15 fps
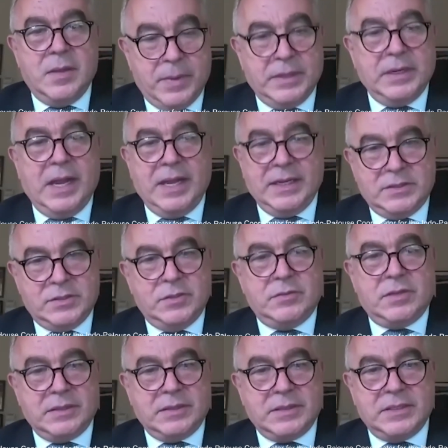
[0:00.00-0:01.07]
But I do
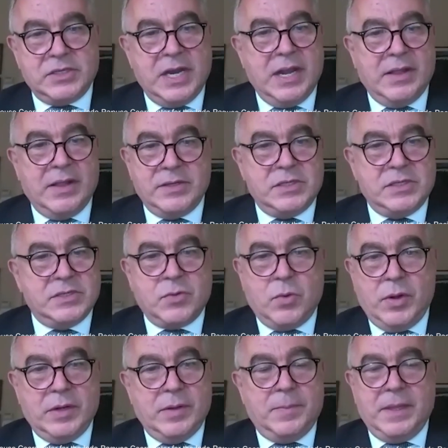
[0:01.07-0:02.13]
think the challenge is
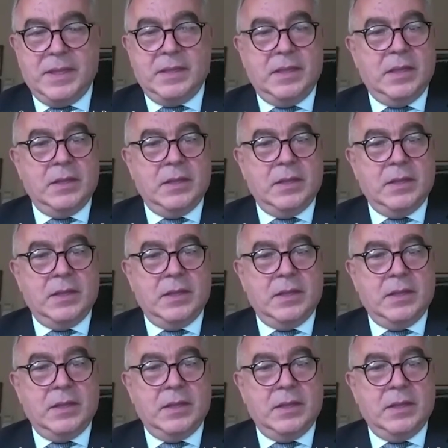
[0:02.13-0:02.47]
going to be